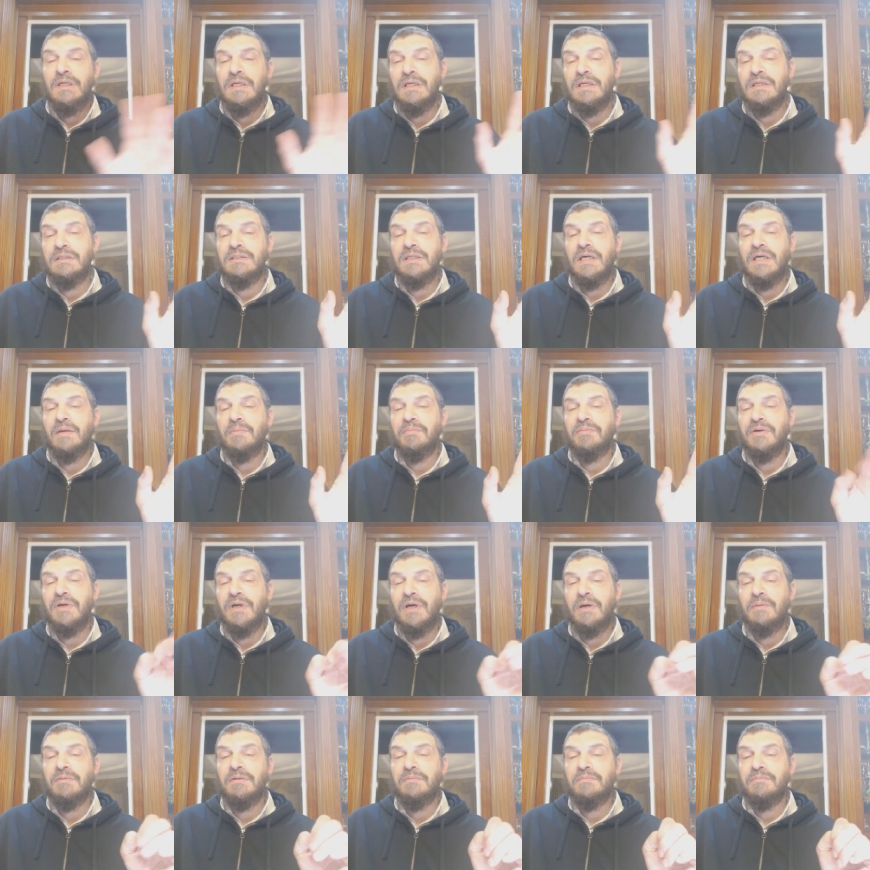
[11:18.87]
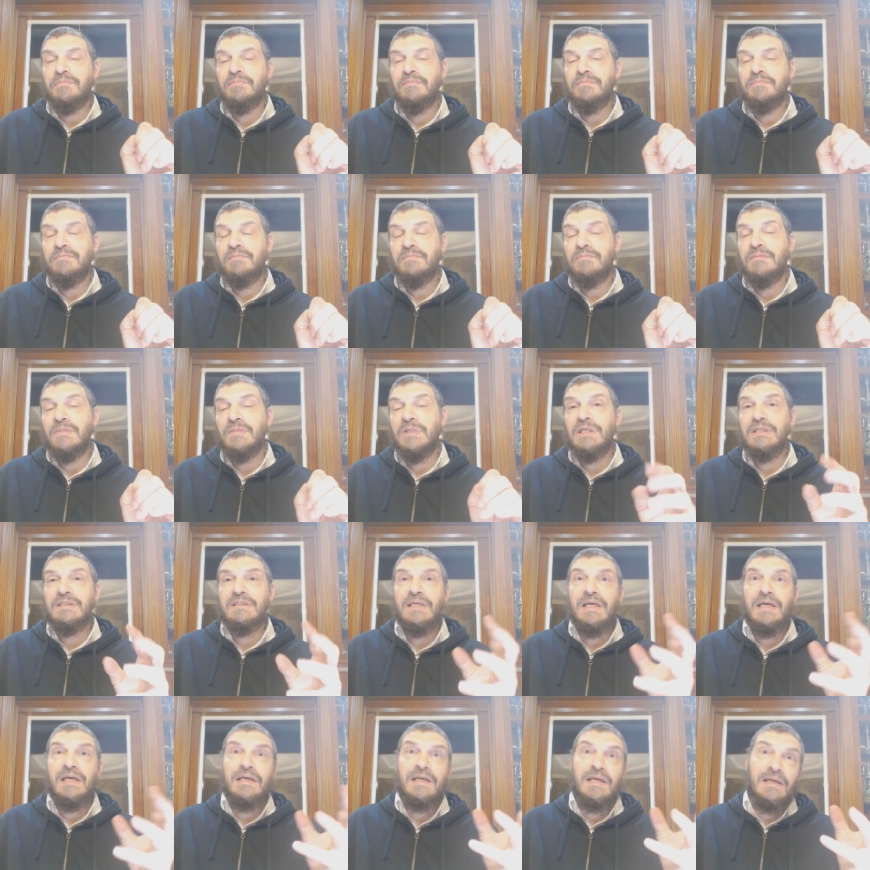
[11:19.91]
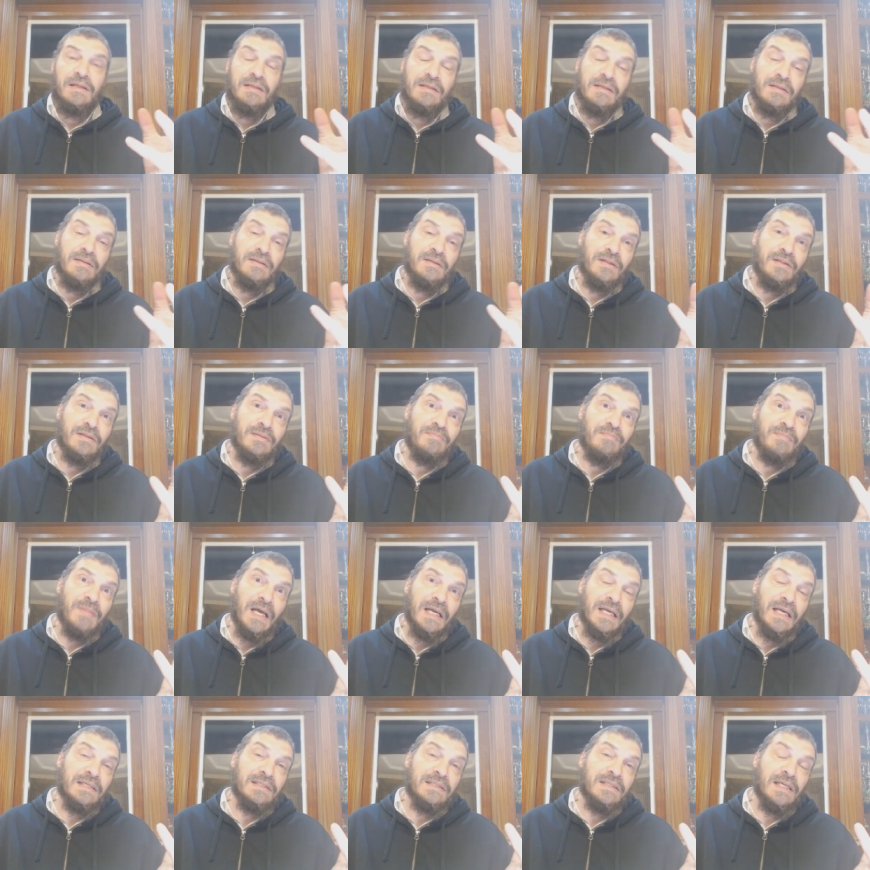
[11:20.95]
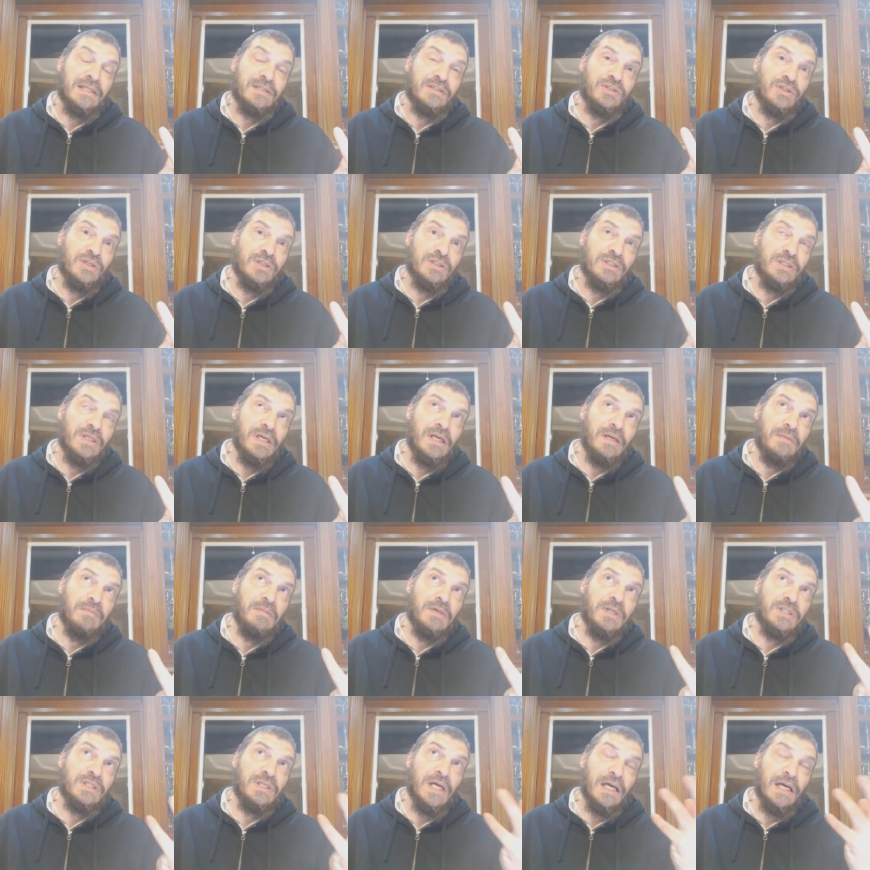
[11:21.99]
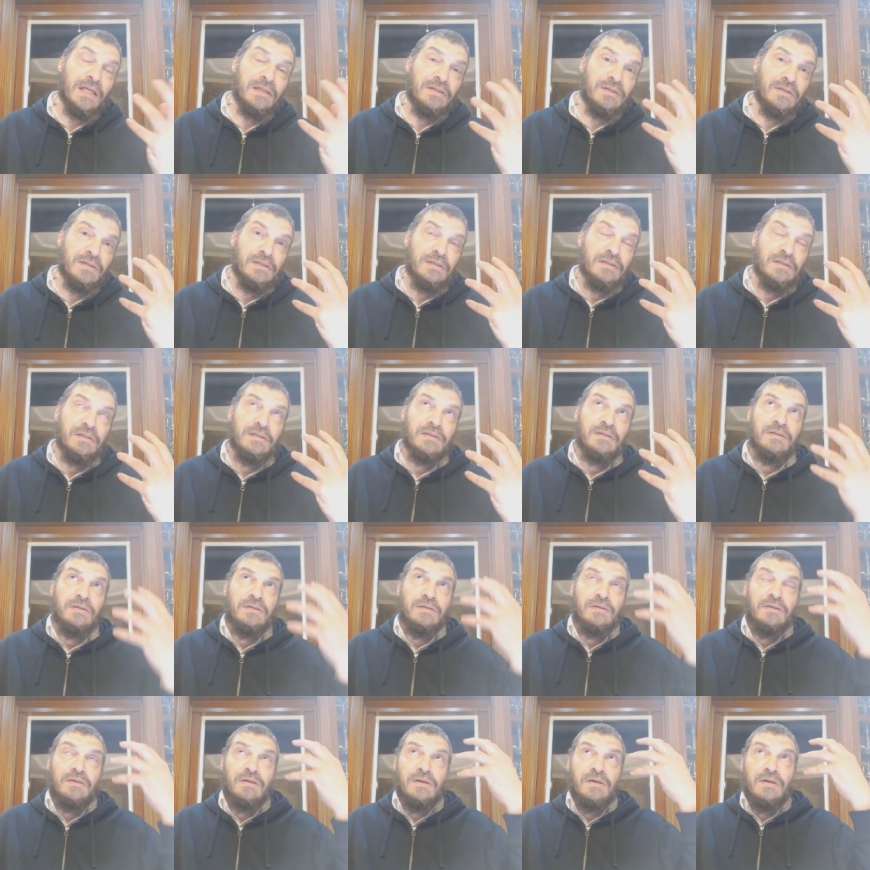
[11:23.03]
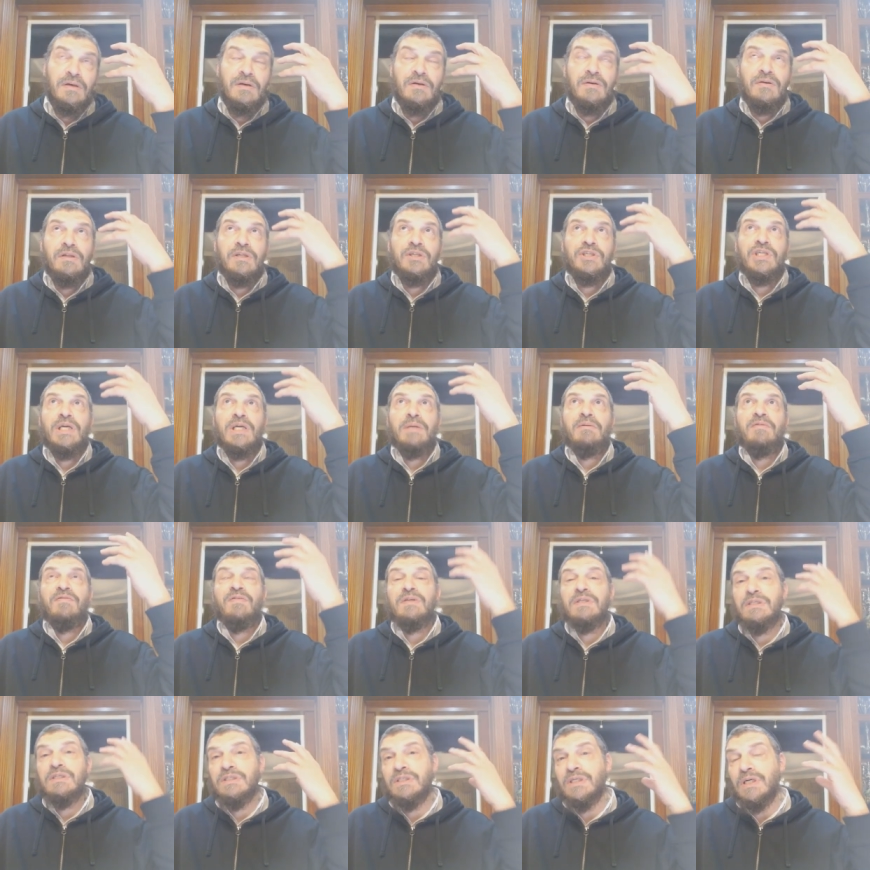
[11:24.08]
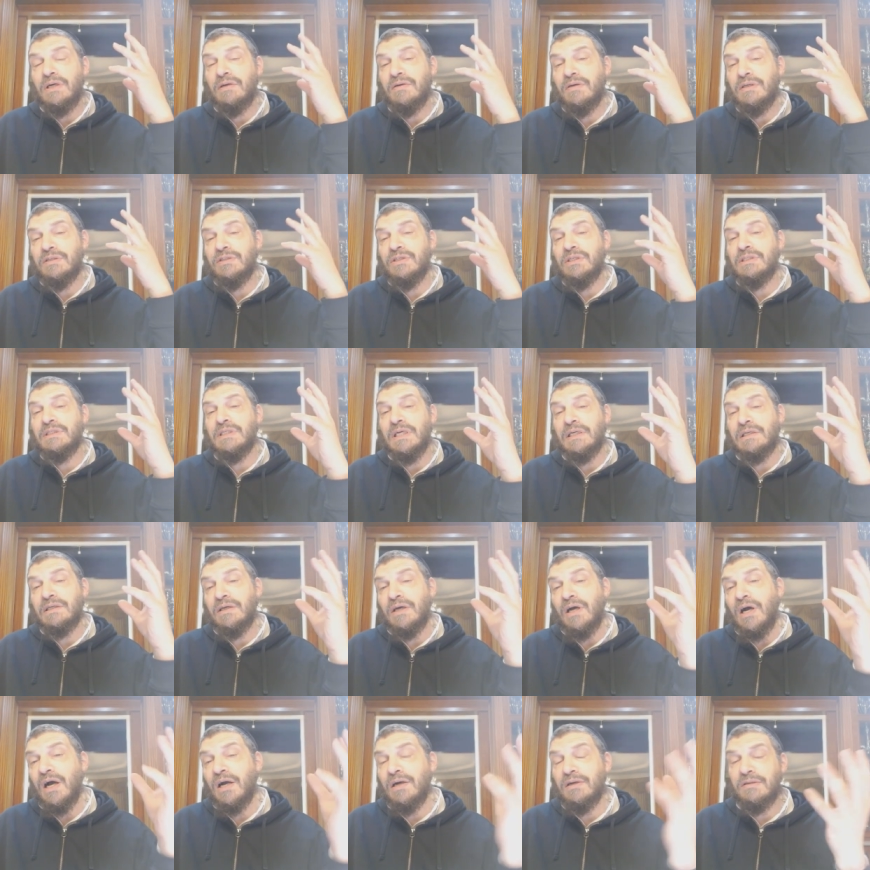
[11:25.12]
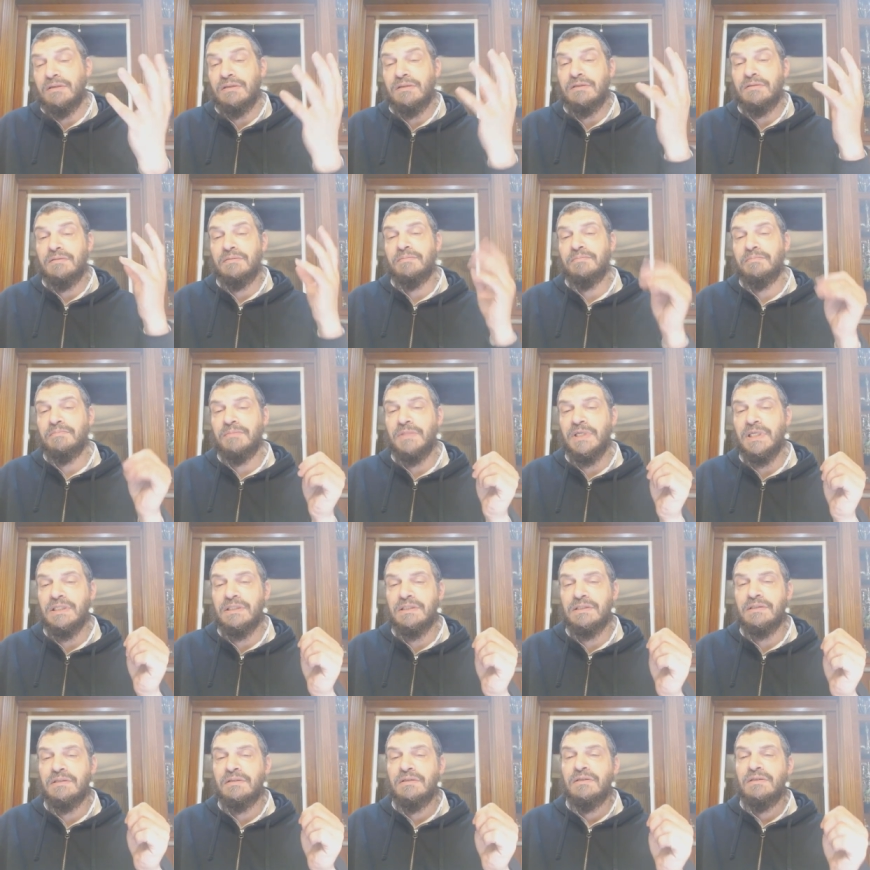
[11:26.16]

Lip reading: is not a problem, because I guess that's just the image, not l'shem Avodah Zarah, just like an art piece.